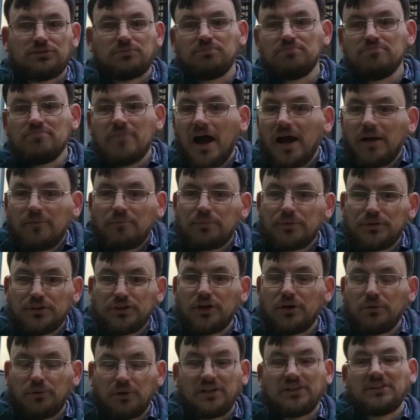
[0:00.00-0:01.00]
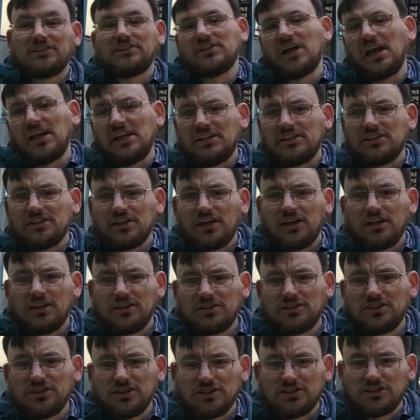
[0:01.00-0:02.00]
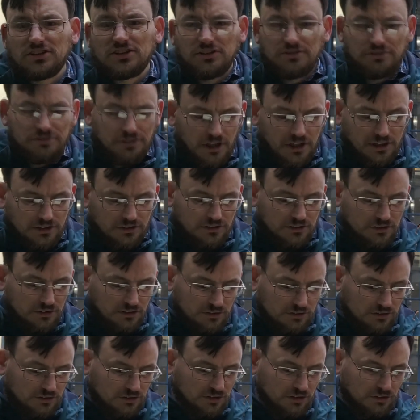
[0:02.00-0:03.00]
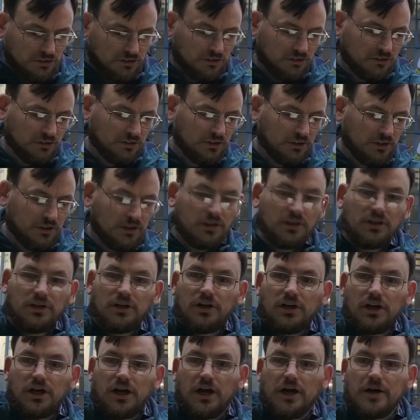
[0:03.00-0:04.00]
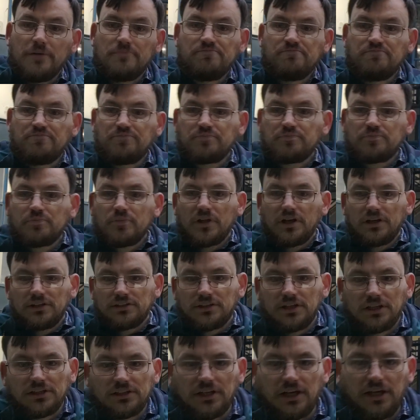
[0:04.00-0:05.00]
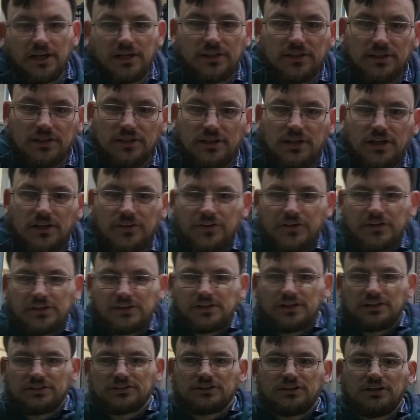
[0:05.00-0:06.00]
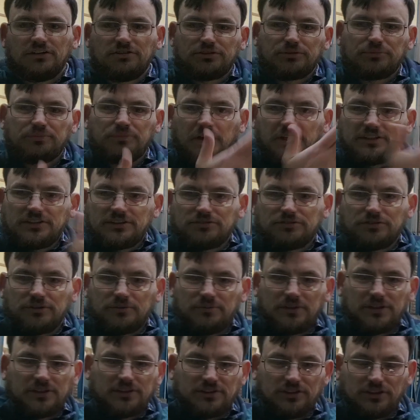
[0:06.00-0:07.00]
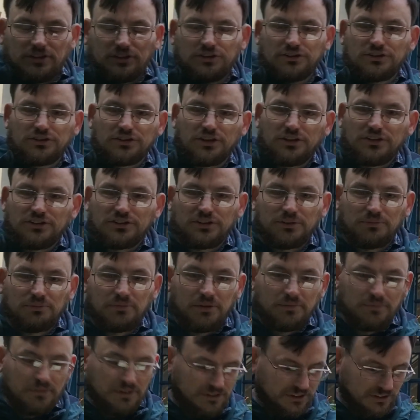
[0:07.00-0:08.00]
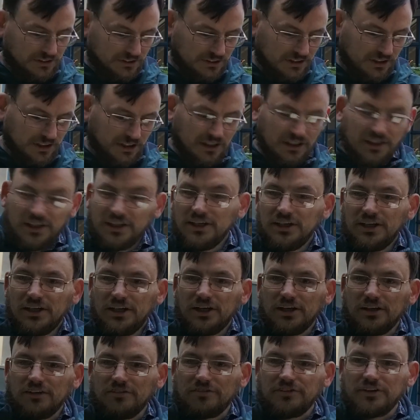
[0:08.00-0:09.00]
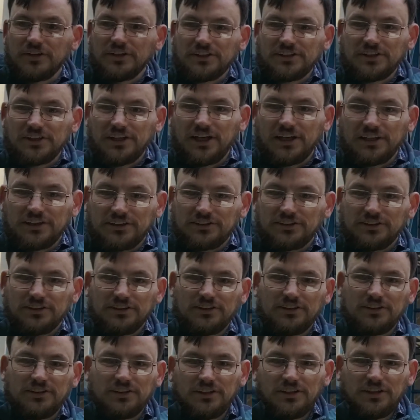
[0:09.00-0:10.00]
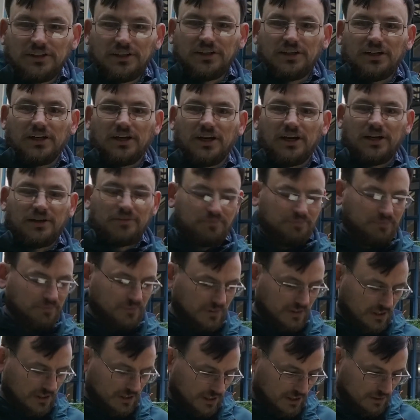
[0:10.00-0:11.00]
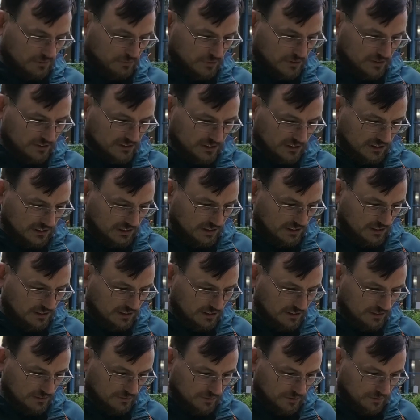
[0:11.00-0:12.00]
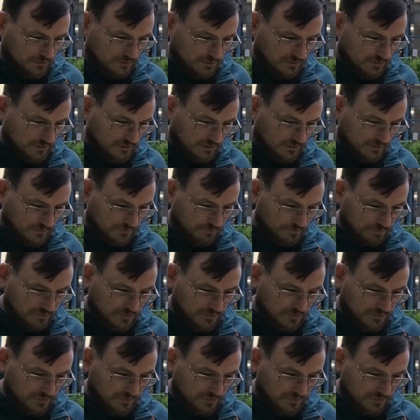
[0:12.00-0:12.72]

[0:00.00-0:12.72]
map showing data, just a factual tool? So again, I think there's enough space for me to show some images here of the selection, and we'll see what we got.